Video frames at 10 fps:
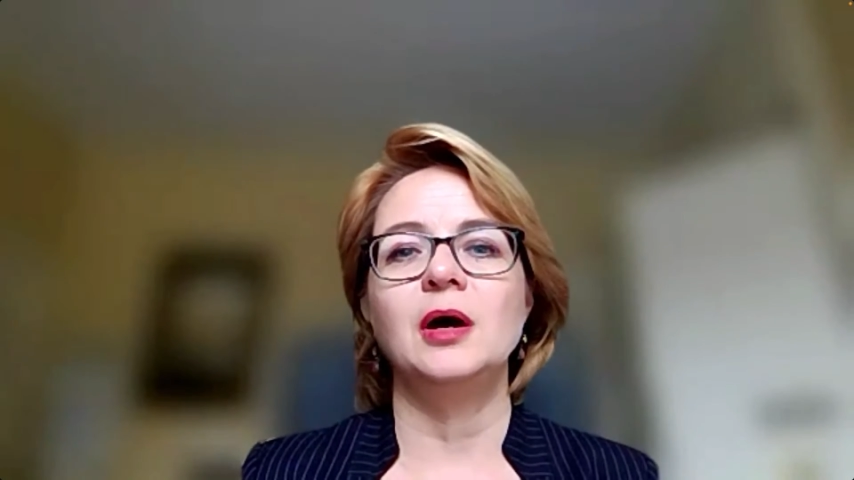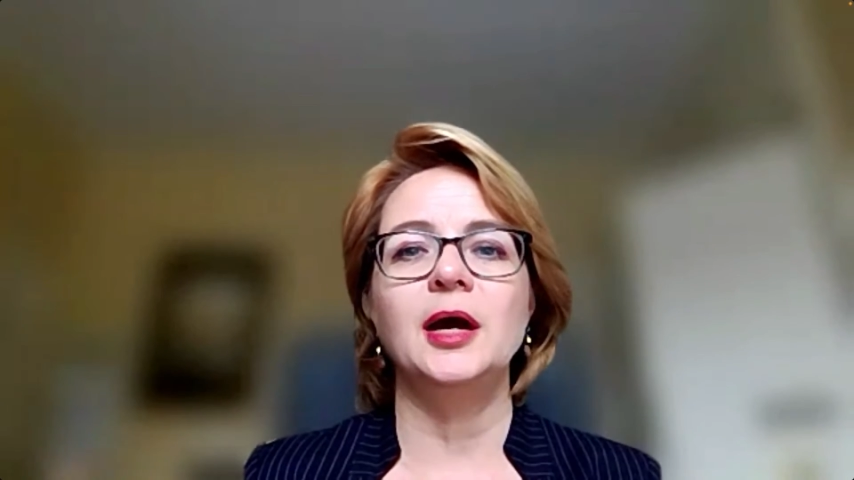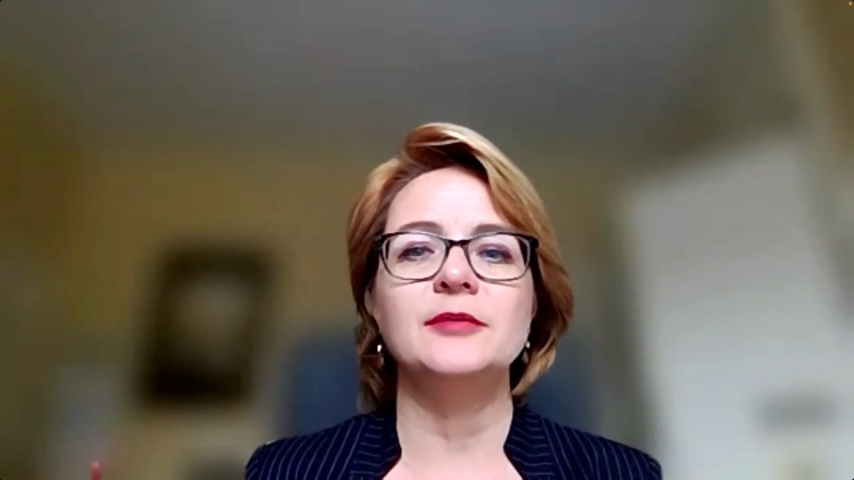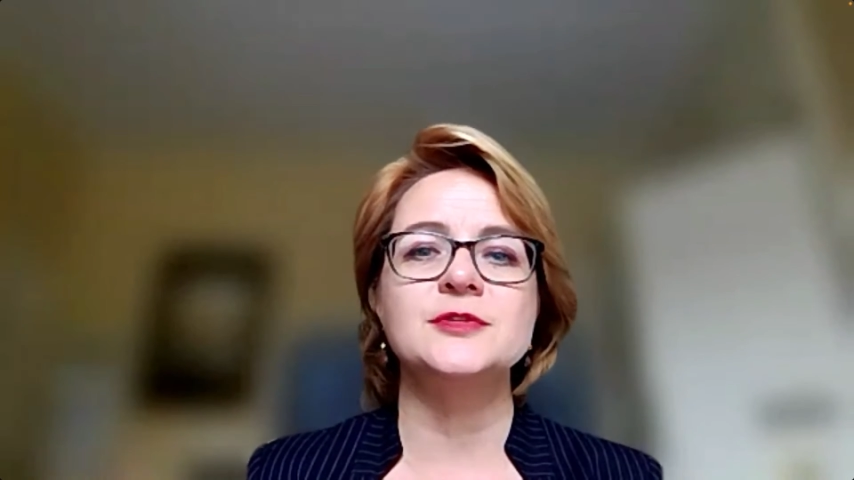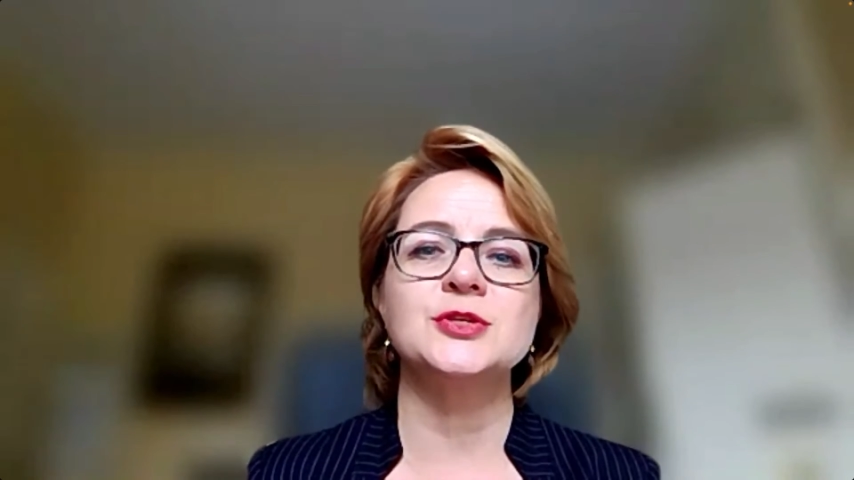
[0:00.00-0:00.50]
I
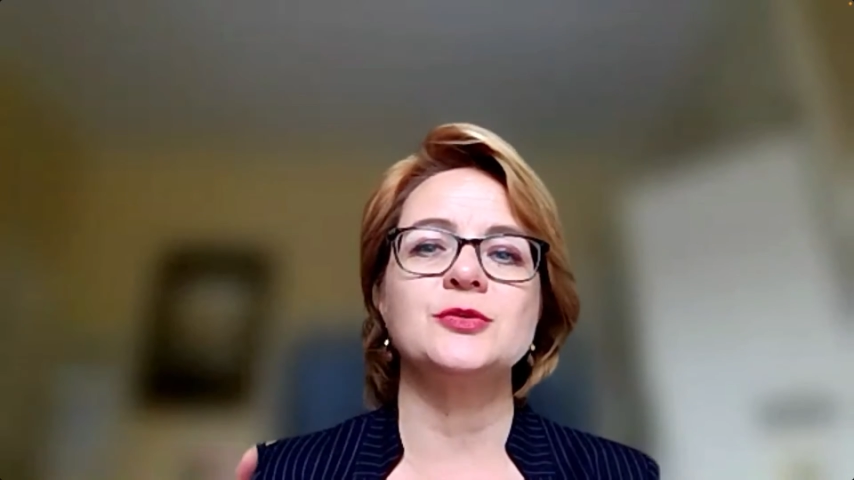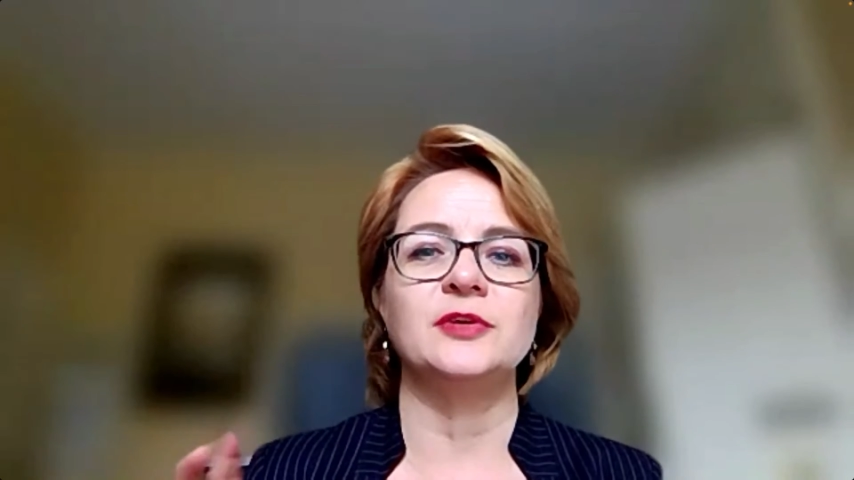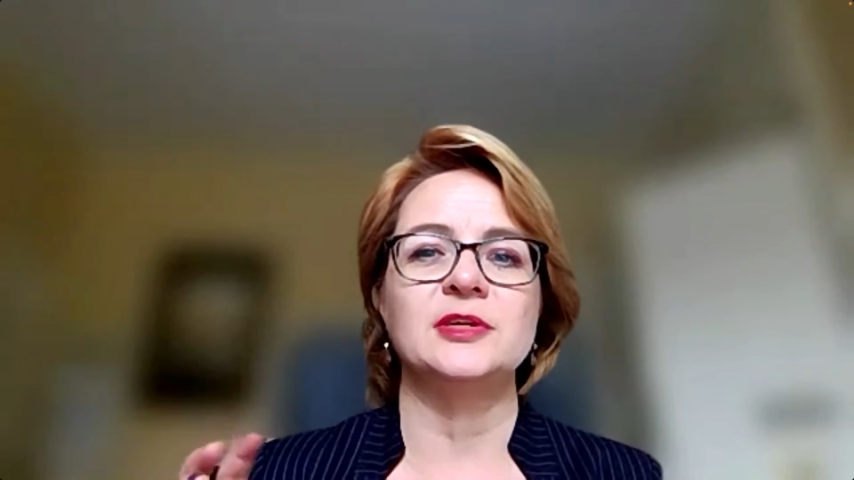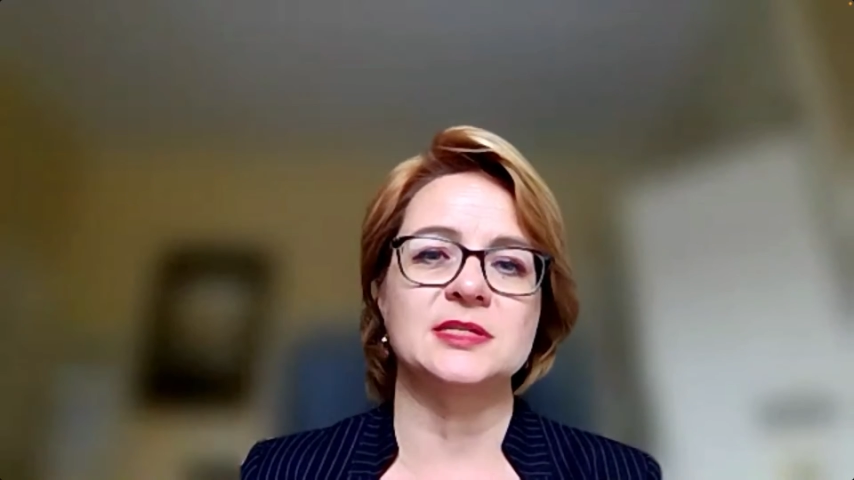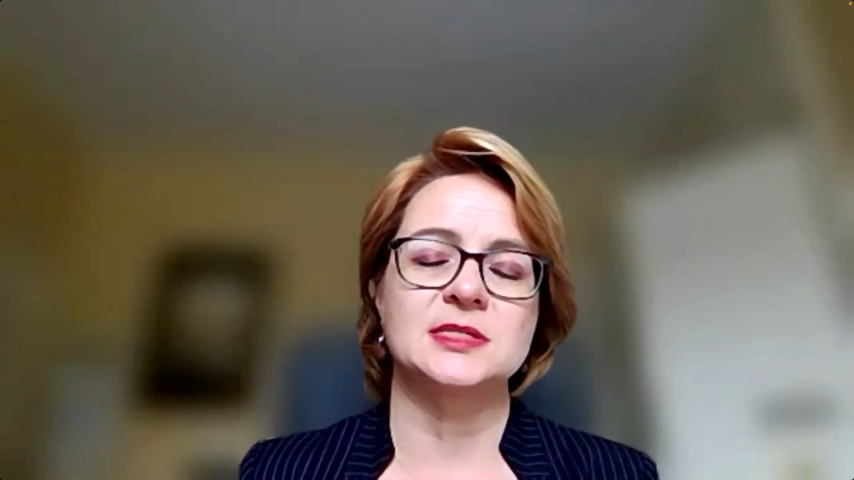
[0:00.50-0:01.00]
have two
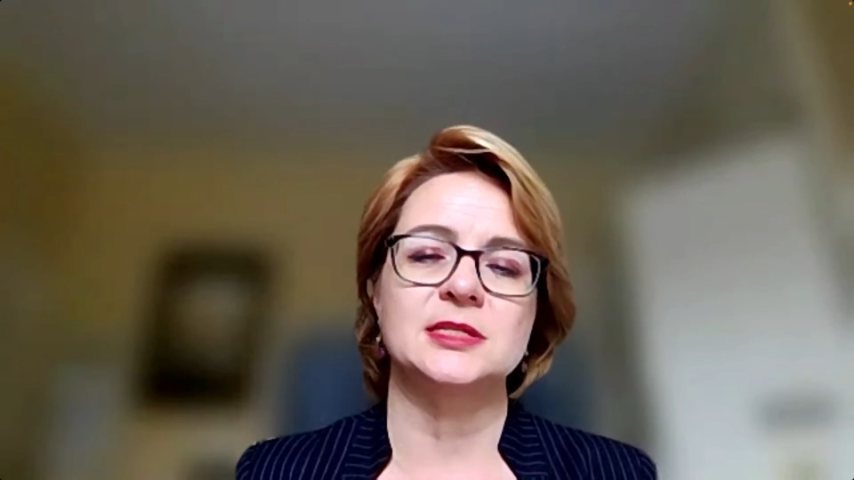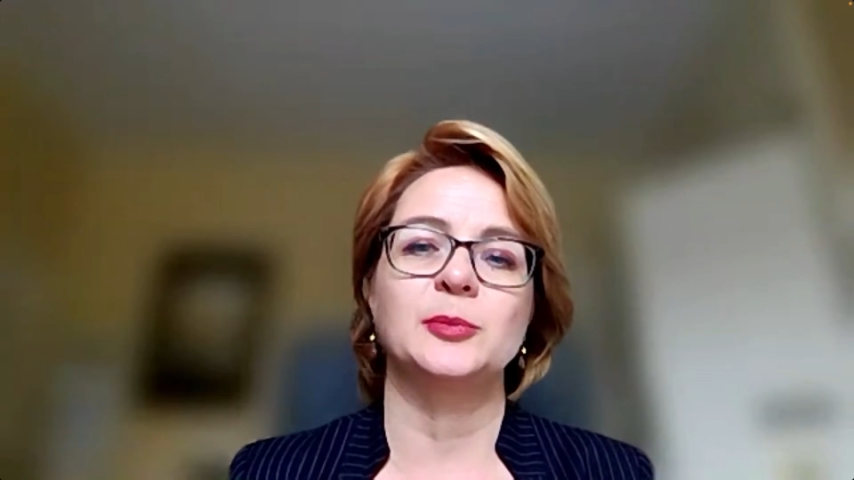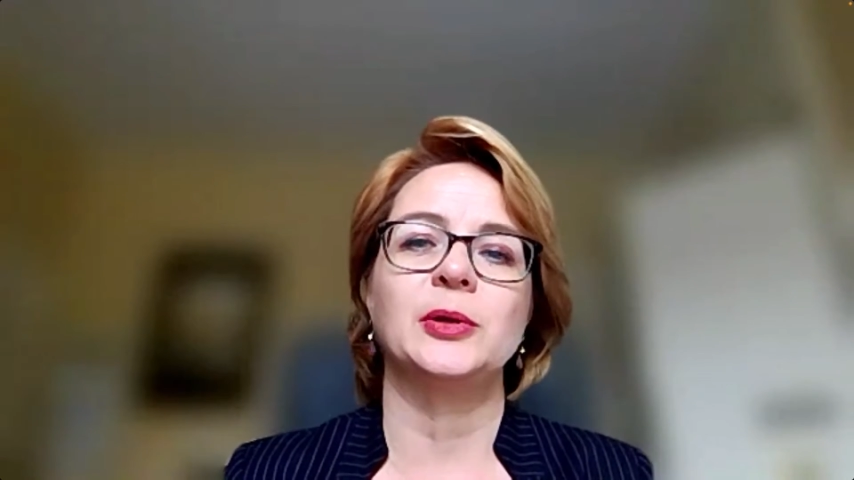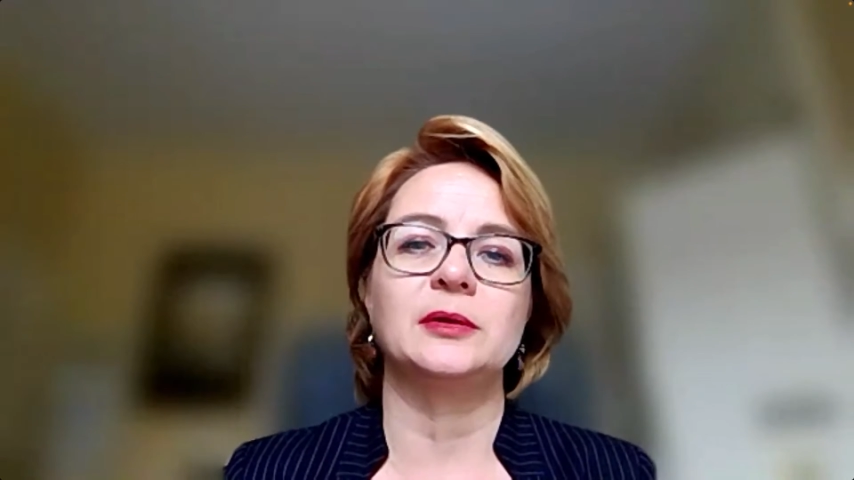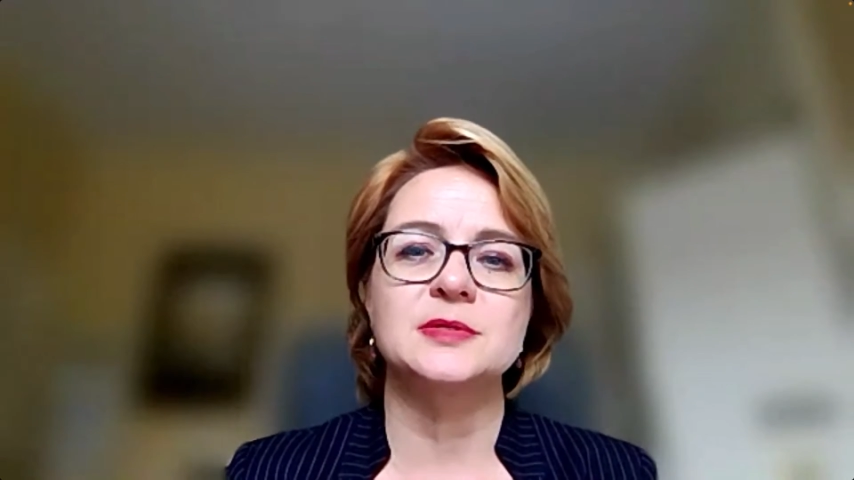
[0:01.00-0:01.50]
fantastic
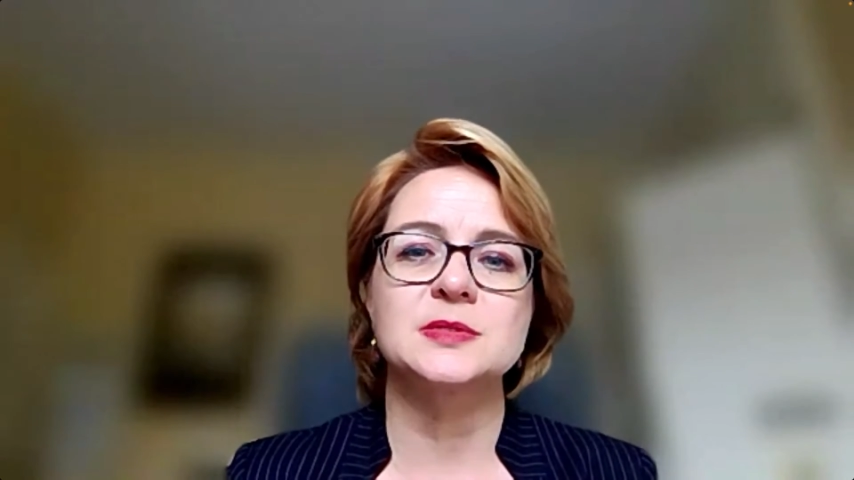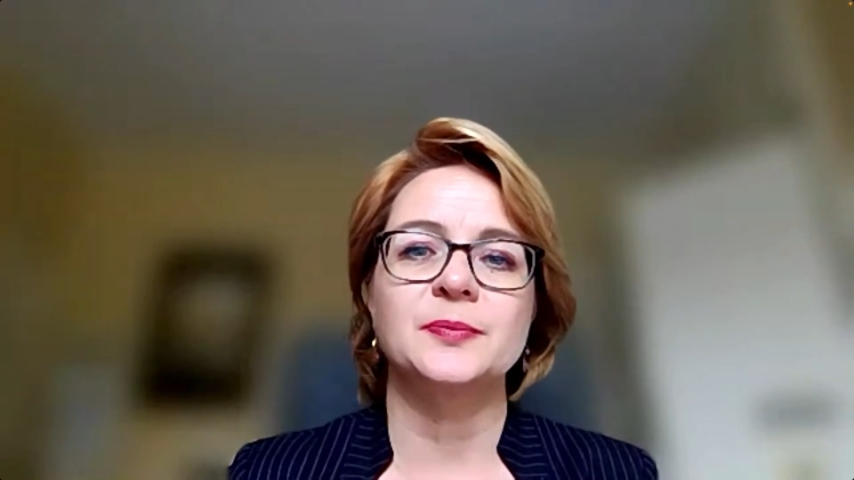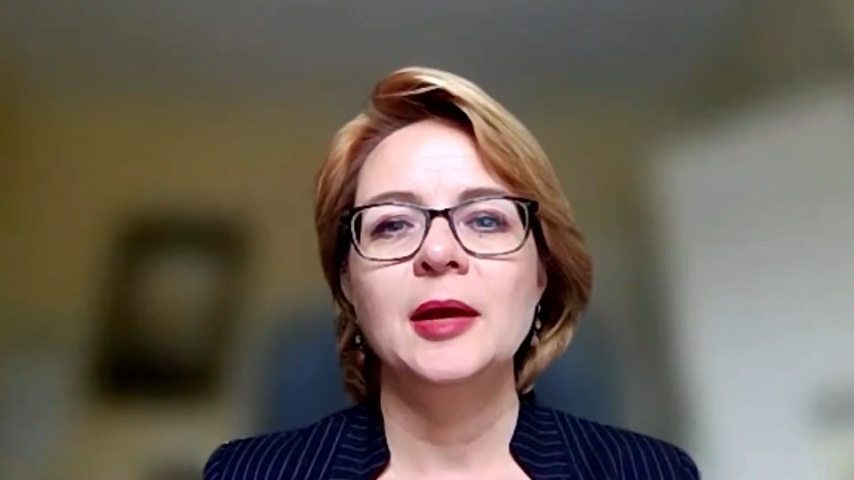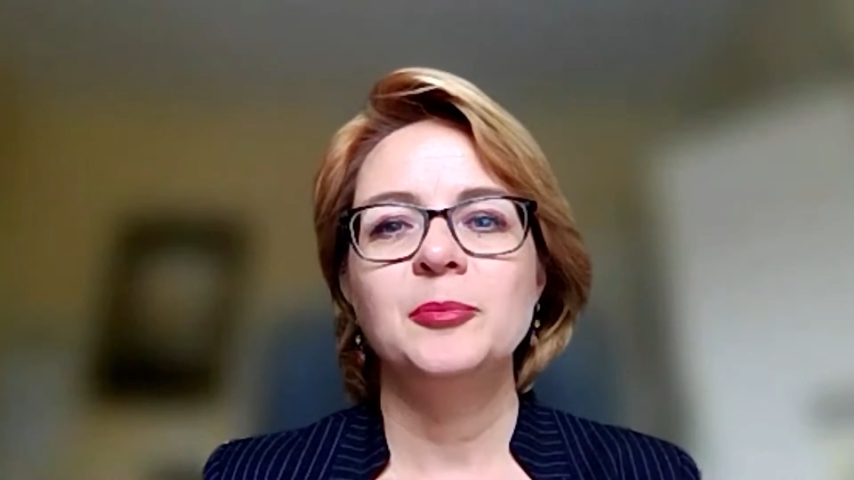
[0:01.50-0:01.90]
panels.